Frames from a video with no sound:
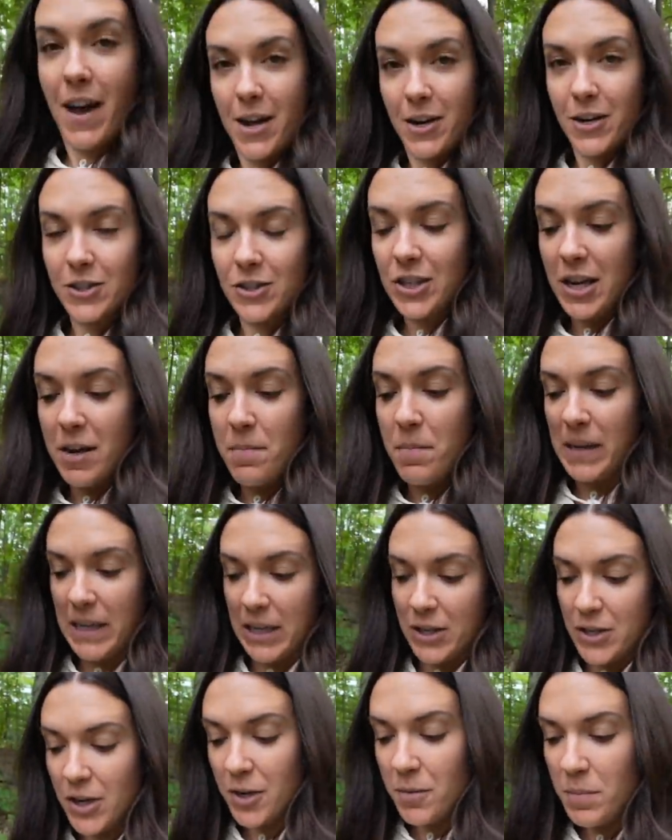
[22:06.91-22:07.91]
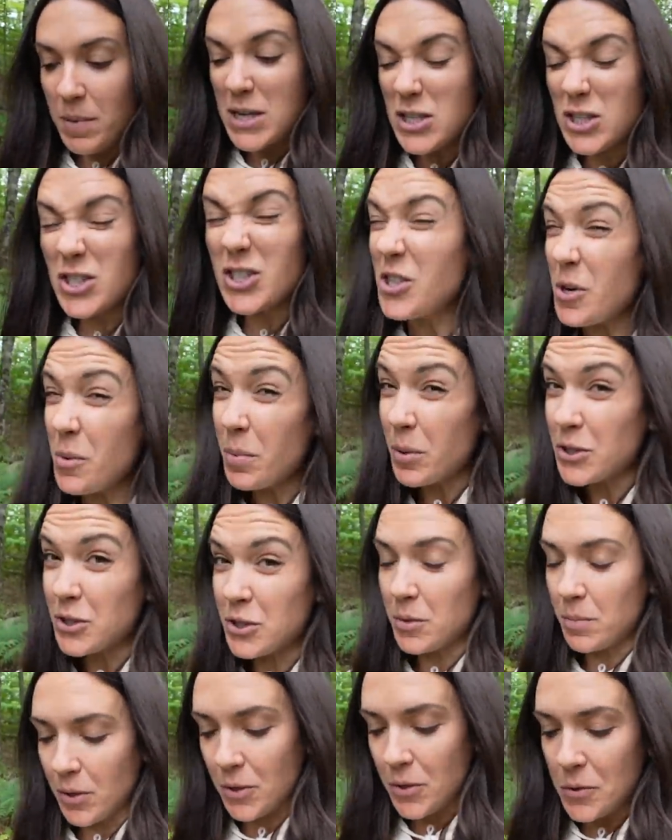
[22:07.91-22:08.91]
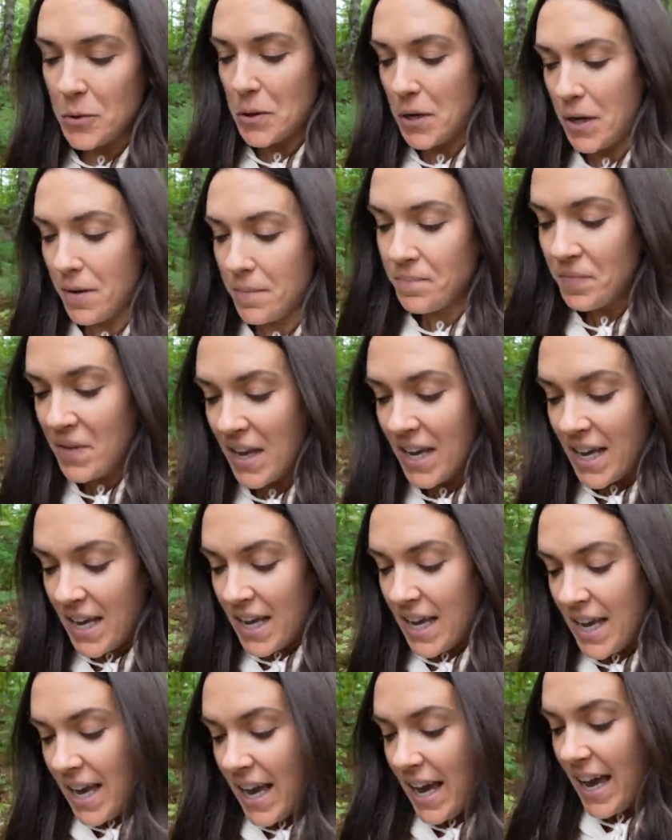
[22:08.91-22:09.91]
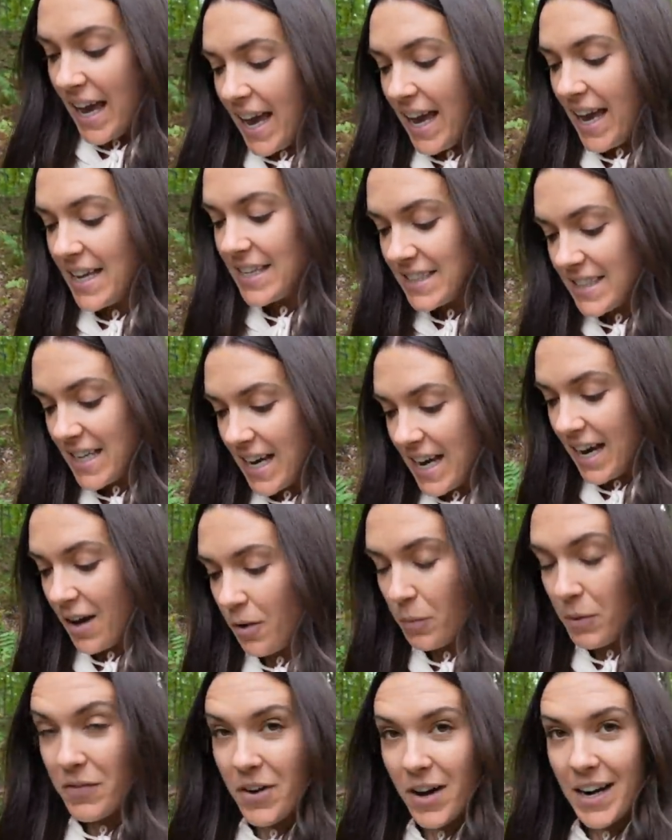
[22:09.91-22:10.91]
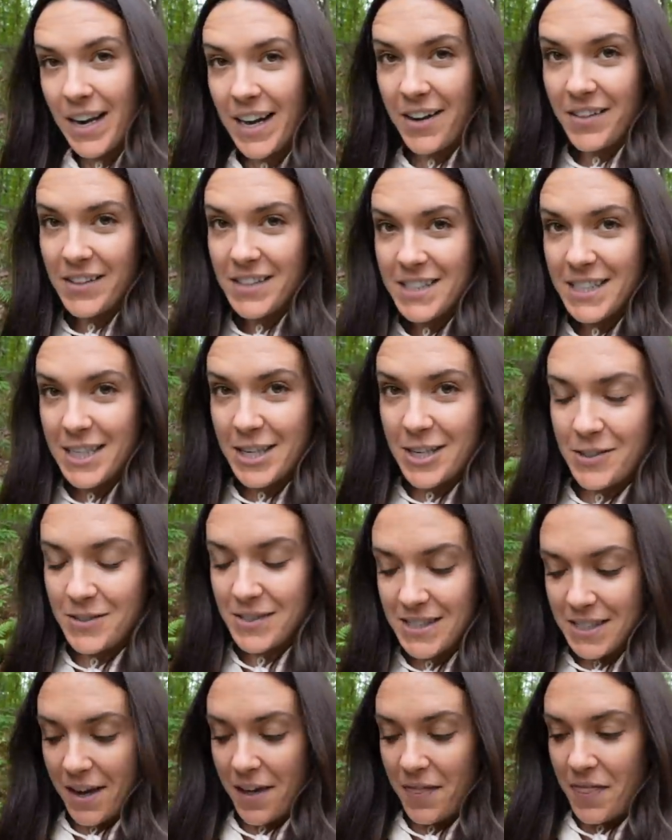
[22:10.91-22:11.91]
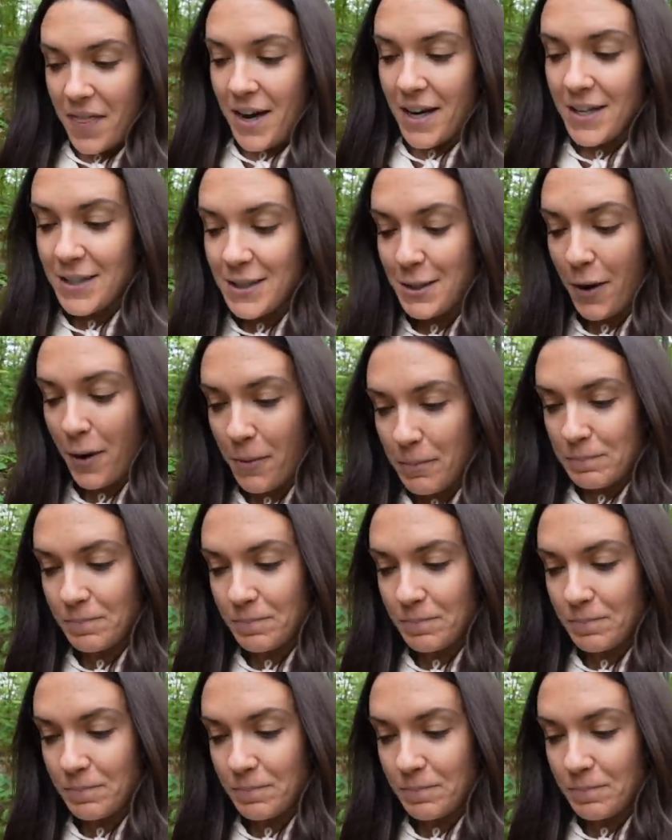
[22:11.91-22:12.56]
energy, but it could be super, super cool. And we've got to get on the Sea-Doos to get there, so.